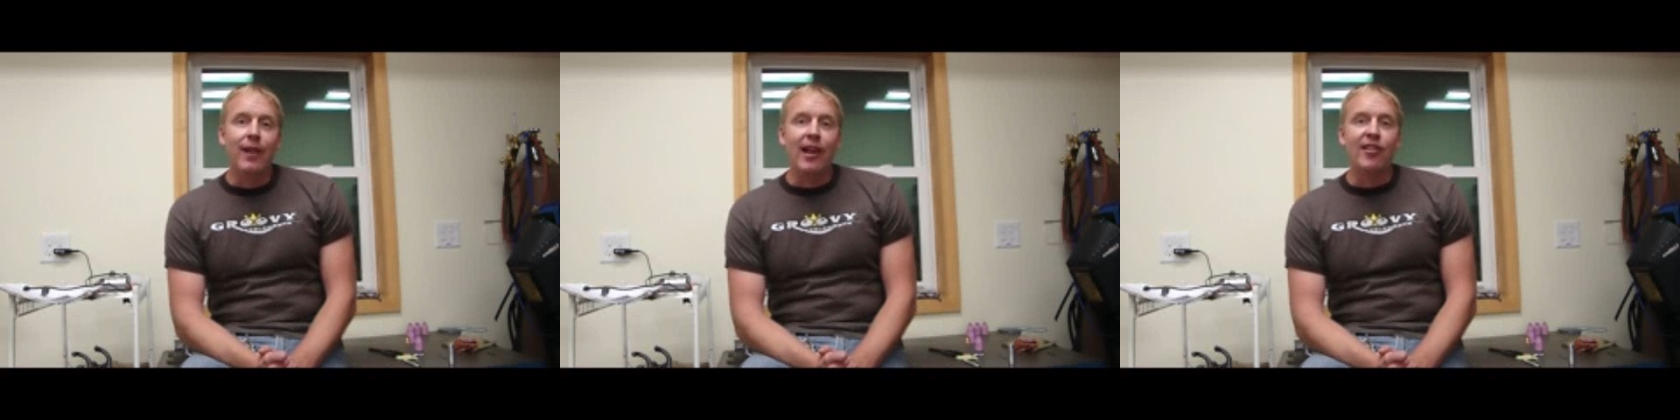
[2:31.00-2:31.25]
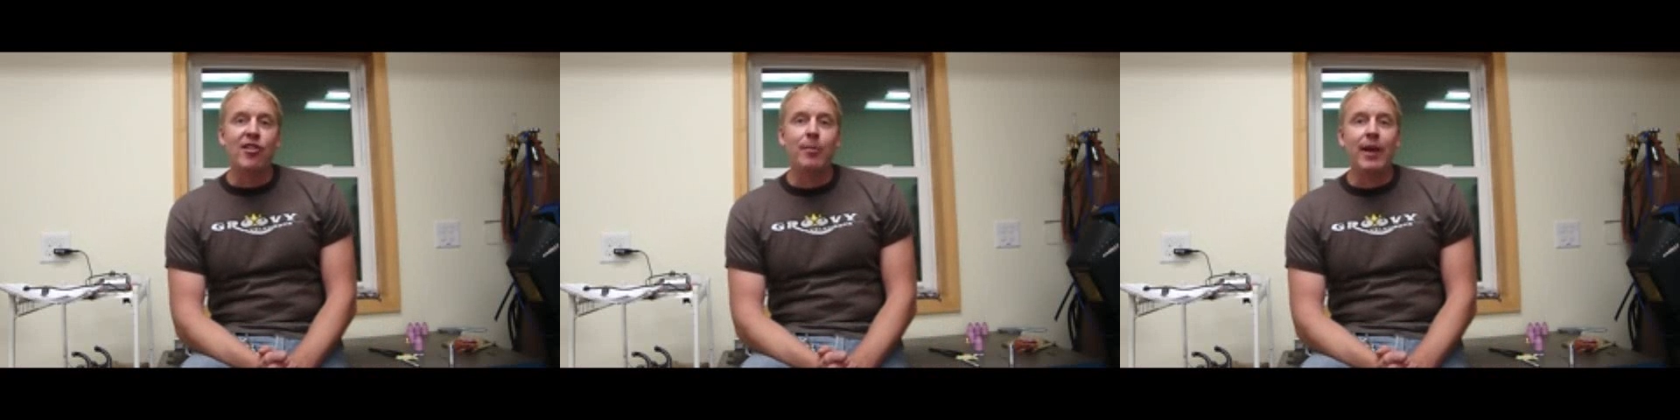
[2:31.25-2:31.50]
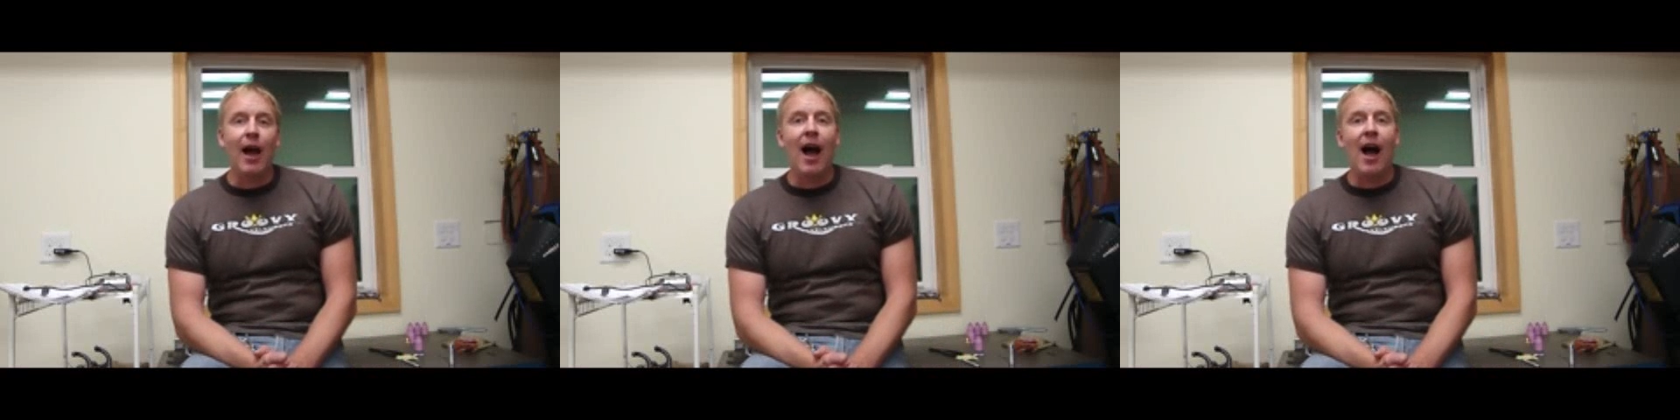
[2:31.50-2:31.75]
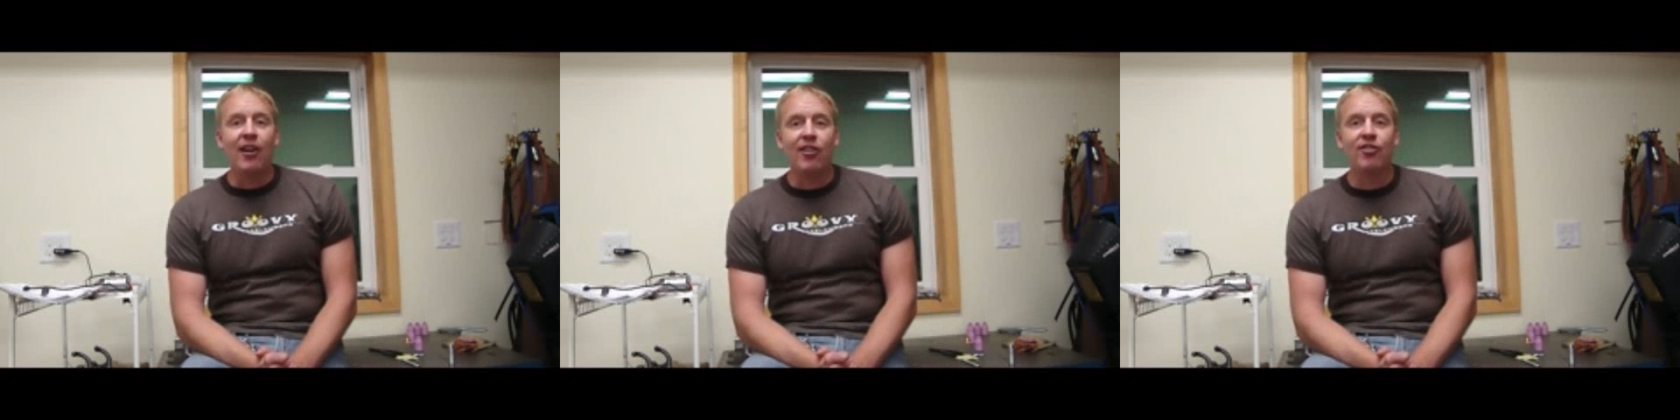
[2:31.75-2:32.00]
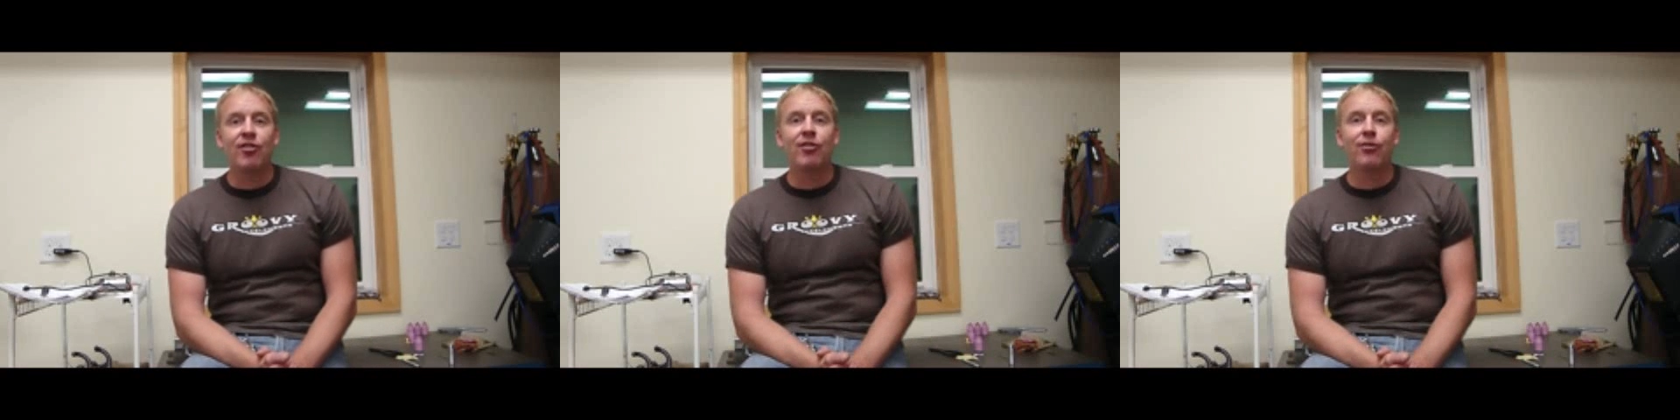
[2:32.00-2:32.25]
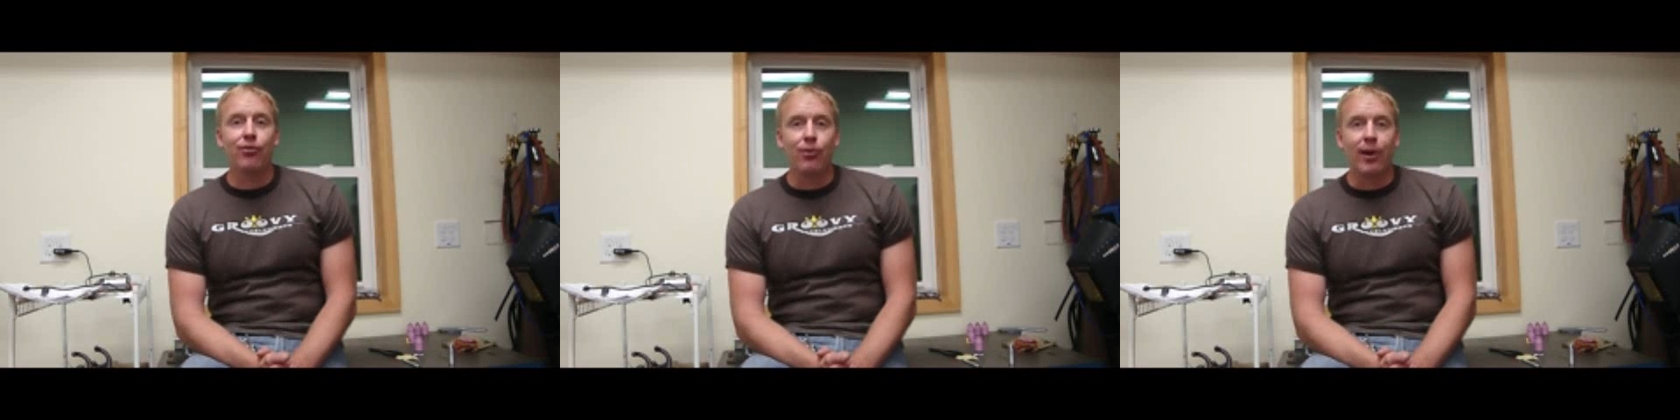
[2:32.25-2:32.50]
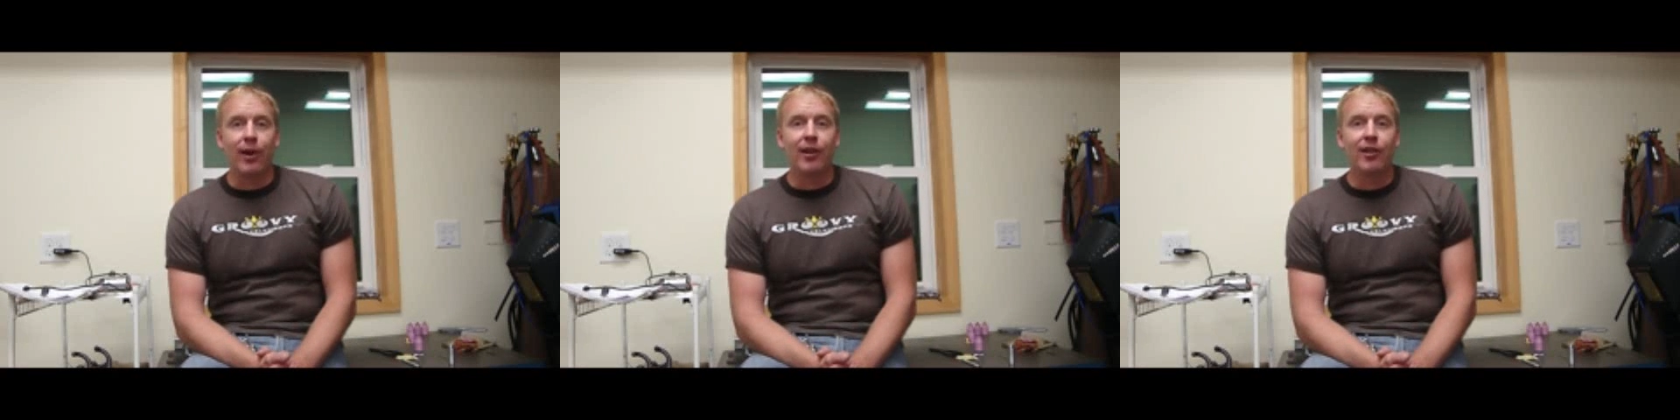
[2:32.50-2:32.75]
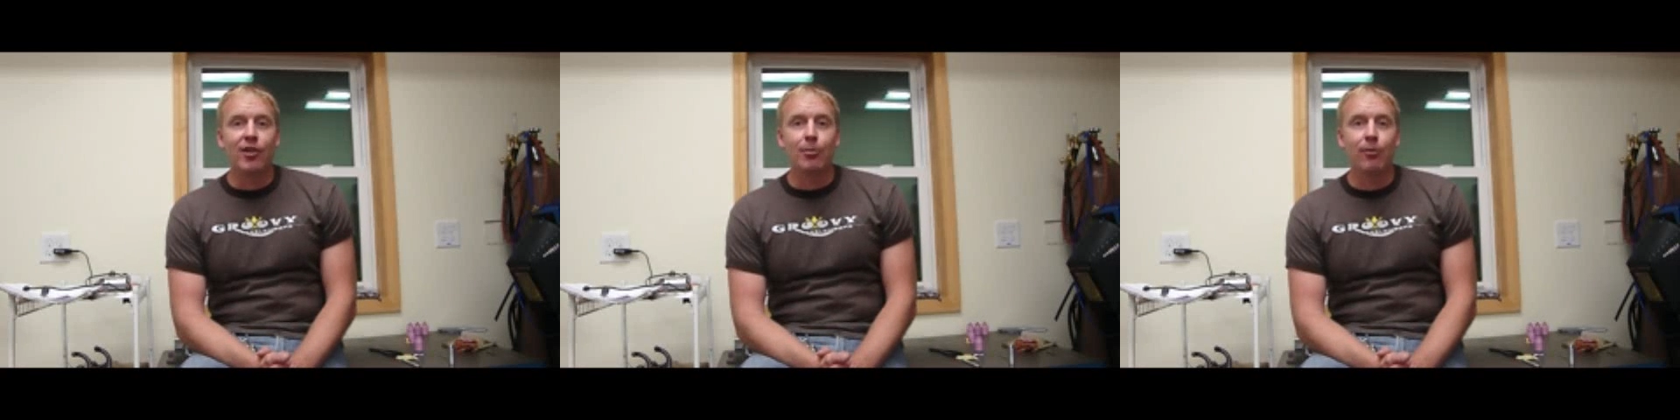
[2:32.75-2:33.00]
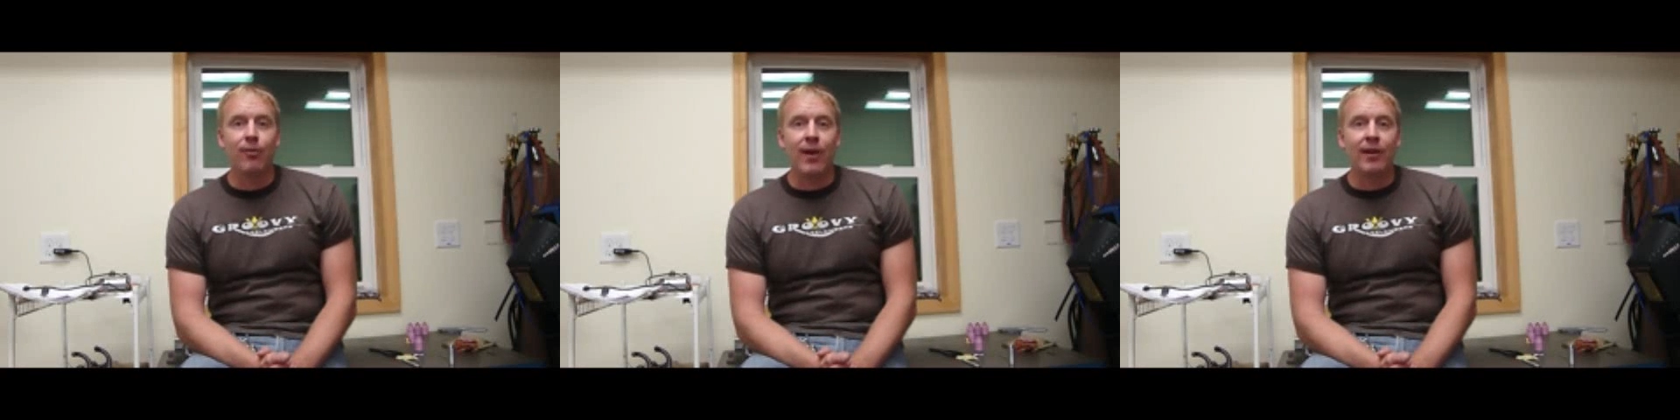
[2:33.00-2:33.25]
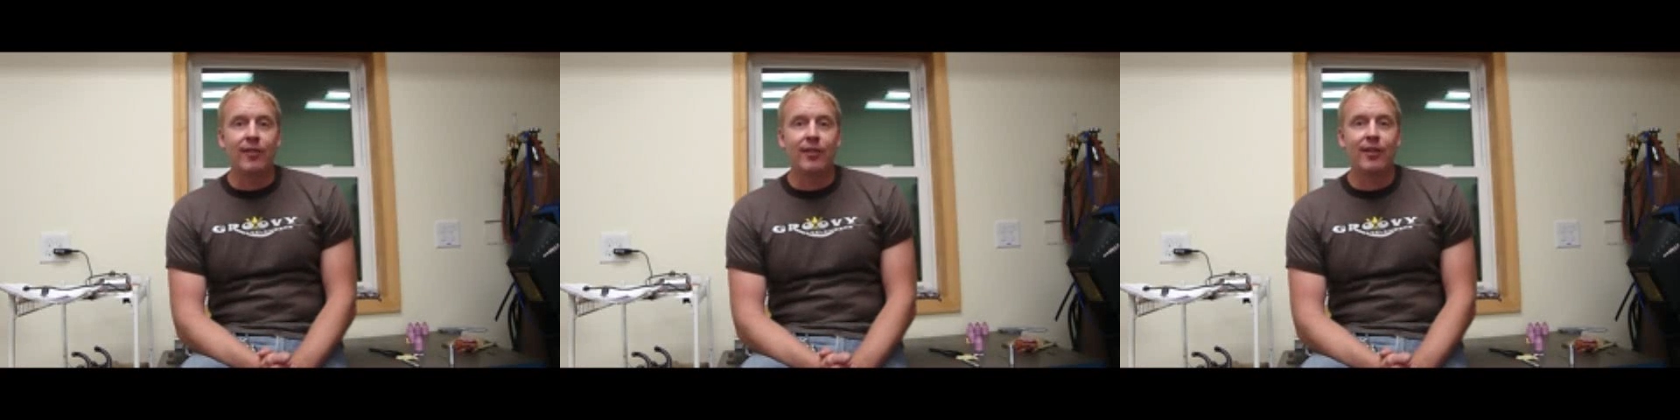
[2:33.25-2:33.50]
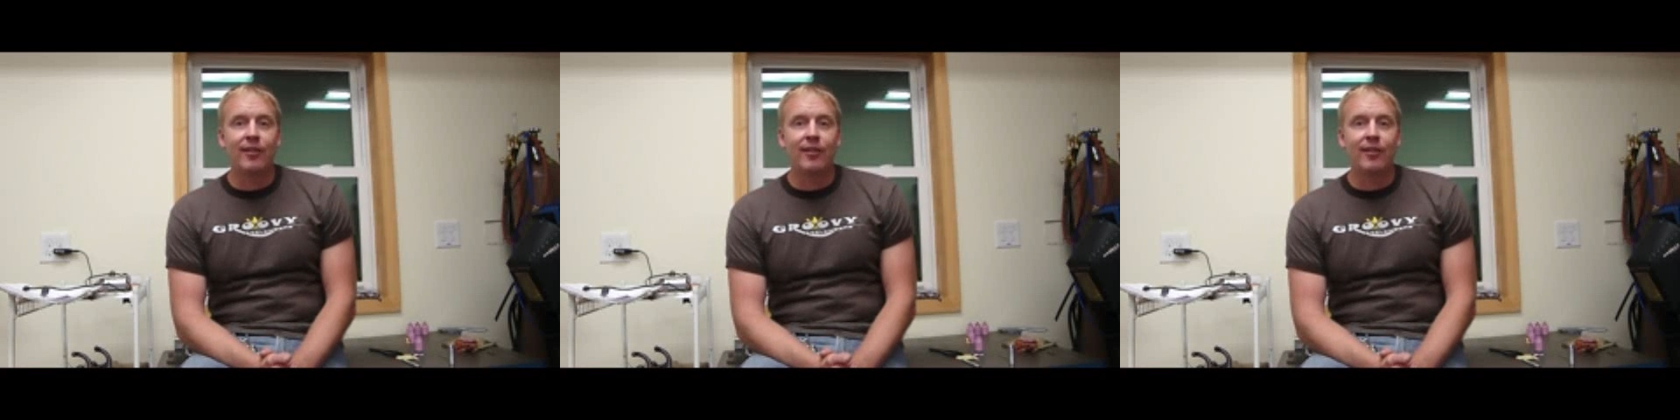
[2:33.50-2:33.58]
likes to be oxygen free to prevent